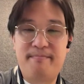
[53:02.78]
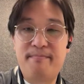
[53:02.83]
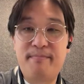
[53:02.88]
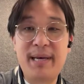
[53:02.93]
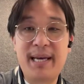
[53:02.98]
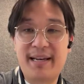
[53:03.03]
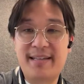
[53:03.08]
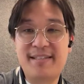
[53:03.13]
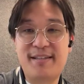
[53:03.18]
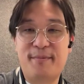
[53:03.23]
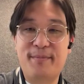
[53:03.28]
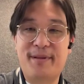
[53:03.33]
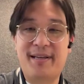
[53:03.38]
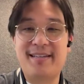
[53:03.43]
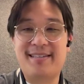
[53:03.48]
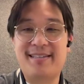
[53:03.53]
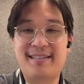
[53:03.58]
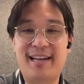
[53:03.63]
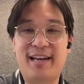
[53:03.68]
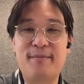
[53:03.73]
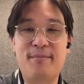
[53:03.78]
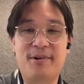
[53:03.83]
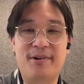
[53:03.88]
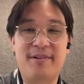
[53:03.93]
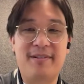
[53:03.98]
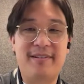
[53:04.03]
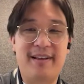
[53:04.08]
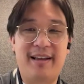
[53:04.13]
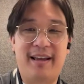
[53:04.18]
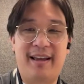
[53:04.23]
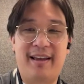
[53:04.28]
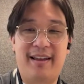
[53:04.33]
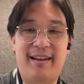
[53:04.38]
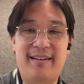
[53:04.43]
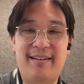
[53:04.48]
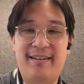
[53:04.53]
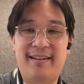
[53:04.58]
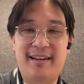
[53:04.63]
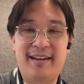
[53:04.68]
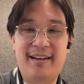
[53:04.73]
pick something stable
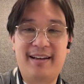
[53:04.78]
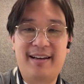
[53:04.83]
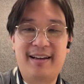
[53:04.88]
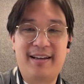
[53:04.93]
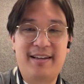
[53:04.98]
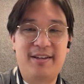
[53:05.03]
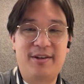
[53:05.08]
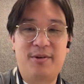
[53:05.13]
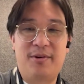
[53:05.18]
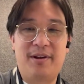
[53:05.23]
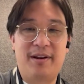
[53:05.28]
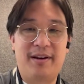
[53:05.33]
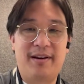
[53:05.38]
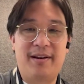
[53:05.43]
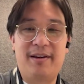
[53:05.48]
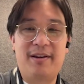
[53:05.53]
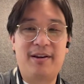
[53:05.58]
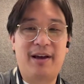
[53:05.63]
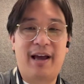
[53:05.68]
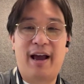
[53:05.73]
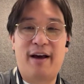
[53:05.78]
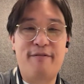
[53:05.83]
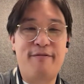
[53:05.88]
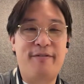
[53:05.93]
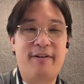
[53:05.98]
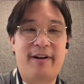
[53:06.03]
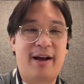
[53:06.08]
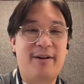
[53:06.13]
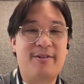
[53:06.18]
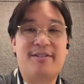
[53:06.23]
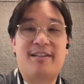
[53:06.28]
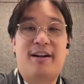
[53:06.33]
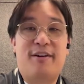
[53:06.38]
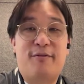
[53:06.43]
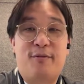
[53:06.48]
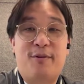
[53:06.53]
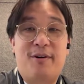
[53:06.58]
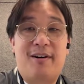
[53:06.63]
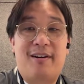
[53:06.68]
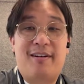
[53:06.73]
and you can have fun outside
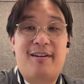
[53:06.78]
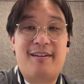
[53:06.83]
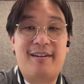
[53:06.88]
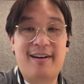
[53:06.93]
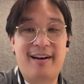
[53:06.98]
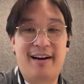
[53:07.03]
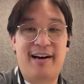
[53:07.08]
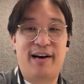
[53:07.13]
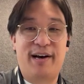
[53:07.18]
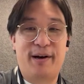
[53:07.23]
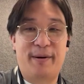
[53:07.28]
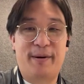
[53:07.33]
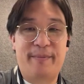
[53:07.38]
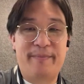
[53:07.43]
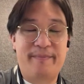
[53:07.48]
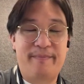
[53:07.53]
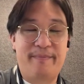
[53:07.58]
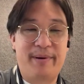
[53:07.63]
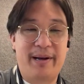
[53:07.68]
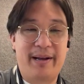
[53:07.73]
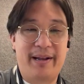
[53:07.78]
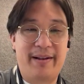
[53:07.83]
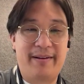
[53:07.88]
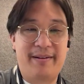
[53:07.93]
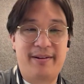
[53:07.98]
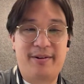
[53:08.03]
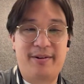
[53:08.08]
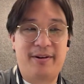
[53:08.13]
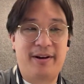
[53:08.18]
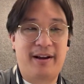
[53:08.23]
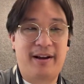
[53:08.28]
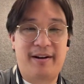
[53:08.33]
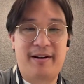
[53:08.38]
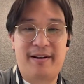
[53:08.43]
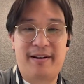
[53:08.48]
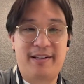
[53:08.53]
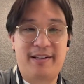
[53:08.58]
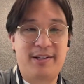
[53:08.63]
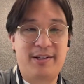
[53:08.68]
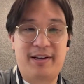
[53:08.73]
of work. But you
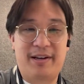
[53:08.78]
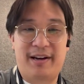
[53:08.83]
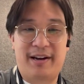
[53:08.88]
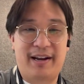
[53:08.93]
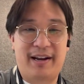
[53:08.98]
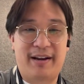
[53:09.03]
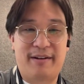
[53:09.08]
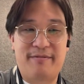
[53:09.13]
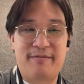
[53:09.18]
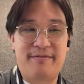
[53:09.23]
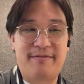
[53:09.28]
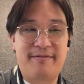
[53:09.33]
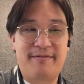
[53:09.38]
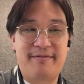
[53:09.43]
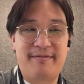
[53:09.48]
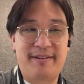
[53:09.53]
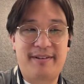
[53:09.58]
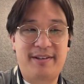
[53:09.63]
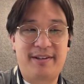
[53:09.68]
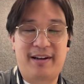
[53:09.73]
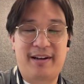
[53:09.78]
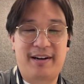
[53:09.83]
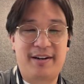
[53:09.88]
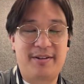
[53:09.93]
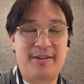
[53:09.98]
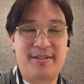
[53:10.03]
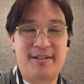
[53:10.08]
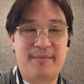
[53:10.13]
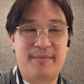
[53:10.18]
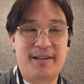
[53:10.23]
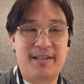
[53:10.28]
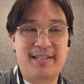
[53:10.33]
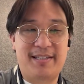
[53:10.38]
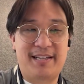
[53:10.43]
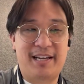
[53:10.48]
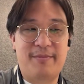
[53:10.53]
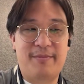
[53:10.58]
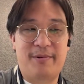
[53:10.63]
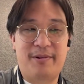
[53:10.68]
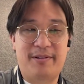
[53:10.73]
gotta do something
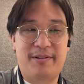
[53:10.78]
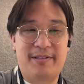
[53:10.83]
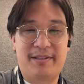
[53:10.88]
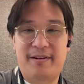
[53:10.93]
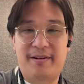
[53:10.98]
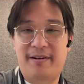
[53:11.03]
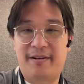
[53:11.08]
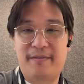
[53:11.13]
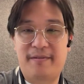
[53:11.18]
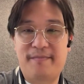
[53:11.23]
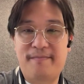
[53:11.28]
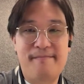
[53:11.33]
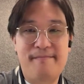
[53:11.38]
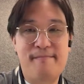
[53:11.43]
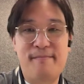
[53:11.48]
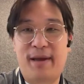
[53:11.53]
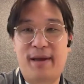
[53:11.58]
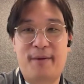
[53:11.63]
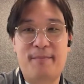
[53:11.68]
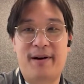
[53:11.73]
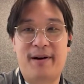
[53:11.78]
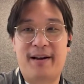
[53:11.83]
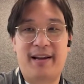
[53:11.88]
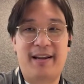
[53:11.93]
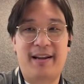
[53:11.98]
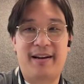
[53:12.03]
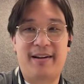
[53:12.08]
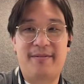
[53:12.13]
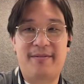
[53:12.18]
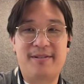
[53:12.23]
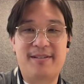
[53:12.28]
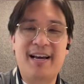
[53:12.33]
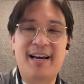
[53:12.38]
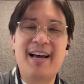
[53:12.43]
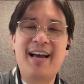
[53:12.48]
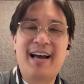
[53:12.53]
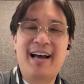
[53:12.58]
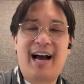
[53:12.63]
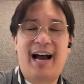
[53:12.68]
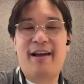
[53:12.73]
stable to make money.
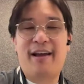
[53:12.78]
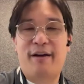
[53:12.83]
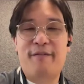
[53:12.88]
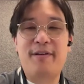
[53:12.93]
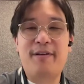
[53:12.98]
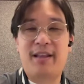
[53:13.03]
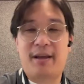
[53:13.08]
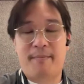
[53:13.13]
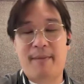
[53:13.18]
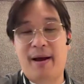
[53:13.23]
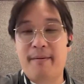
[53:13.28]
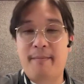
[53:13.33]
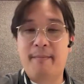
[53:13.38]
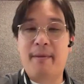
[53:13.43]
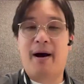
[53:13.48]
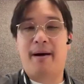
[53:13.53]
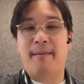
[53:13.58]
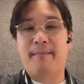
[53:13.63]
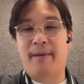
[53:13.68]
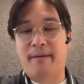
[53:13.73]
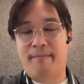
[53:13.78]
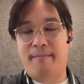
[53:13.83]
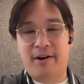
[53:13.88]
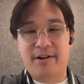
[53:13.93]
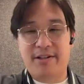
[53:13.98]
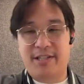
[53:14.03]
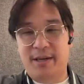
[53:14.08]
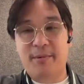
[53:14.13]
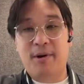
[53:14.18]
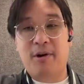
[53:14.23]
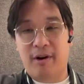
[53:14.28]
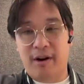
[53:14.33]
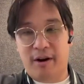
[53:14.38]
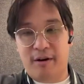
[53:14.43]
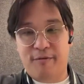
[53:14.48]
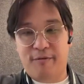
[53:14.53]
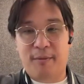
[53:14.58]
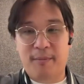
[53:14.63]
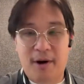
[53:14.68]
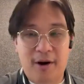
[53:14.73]
I feel like my parents
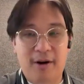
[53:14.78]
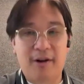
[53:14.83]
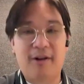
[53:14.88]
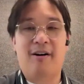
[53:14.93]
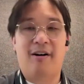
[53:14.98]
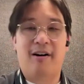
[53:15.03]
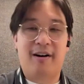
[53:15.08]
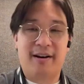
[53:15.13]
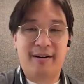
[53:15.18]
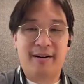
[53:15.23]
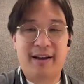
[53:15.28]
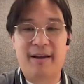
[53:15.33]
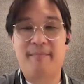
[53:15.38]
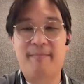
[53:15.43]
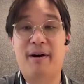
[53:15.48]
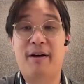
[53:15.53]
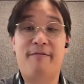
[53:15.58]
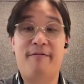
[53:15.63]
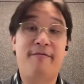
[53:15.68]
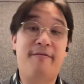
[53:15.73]
immigrated from Hong Kong, and